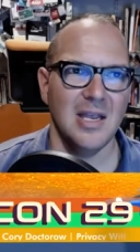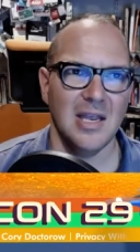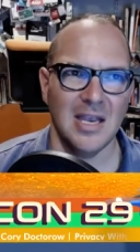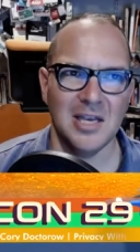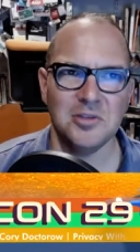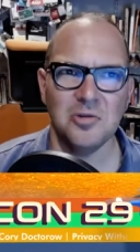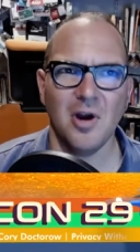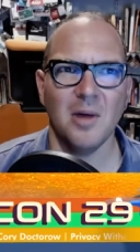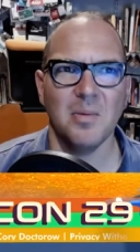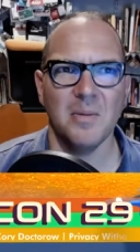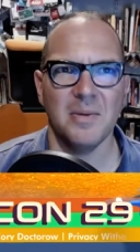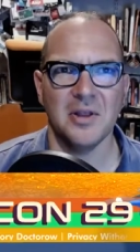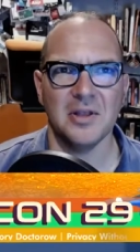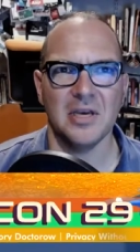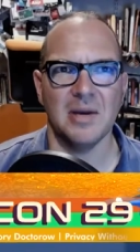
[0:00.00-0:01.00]

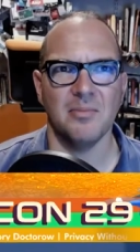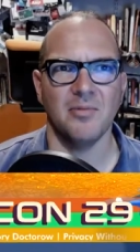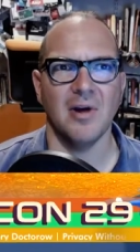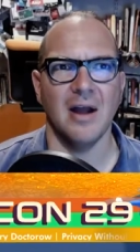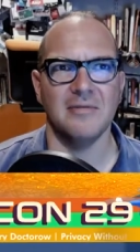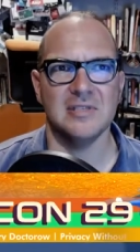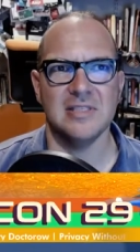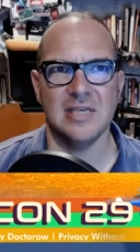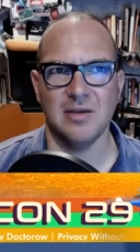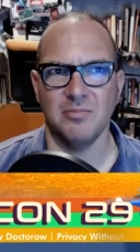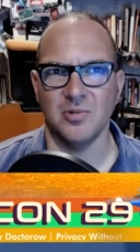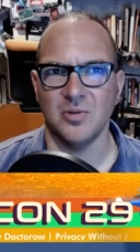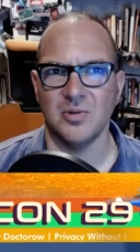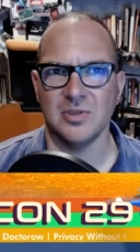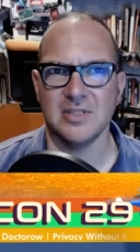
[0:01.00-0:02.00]
Interoperability and privacy
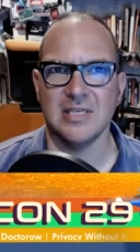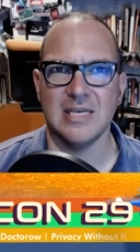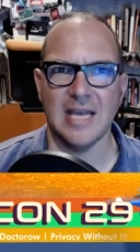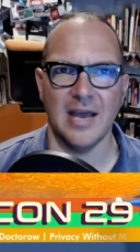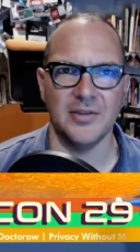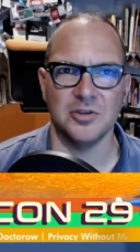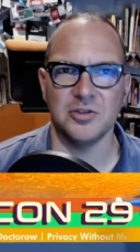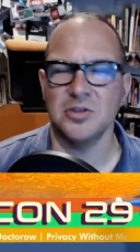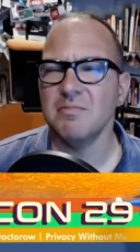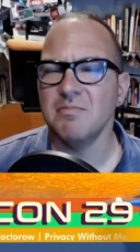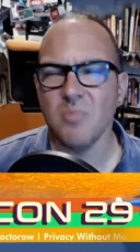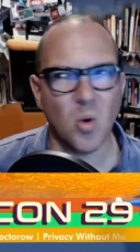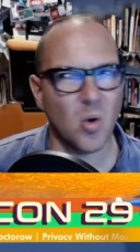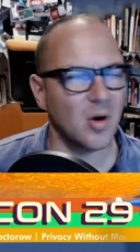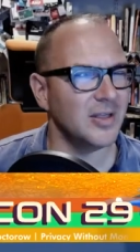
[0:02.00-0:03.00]
rules together do
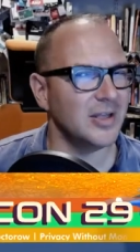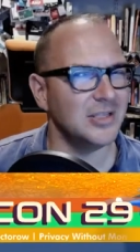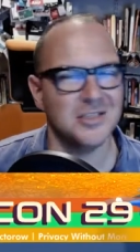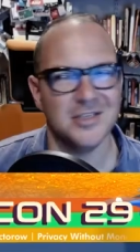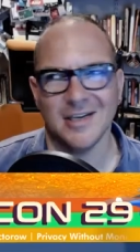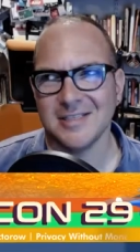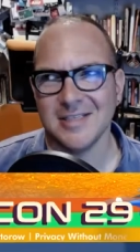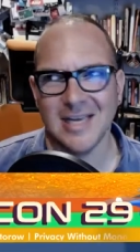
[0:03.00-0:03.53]
more than just